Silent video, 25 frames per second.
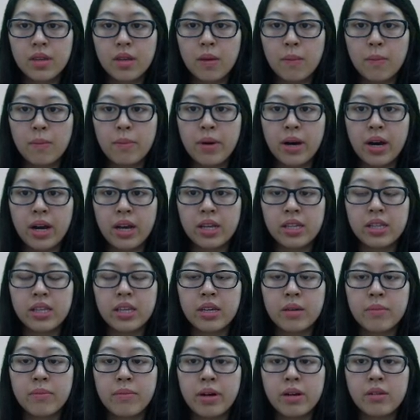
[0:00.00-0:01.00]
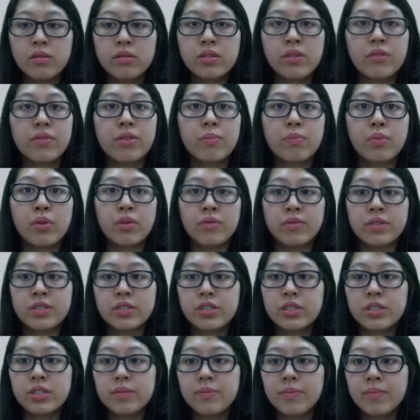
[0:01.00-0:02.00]
by the amount of the
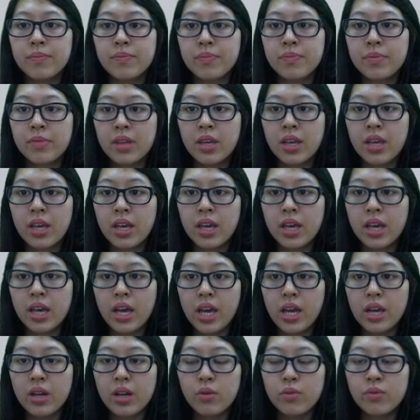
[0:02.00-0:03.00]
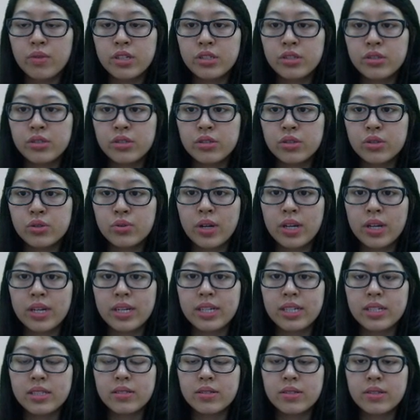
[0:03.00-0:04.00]
provision, and we should
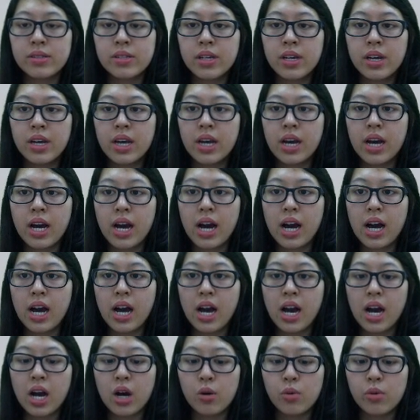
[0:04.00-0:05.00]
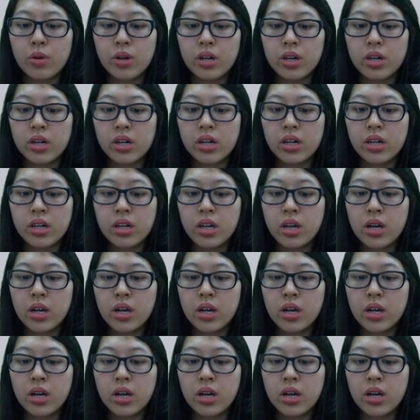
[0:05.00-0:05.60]
credit our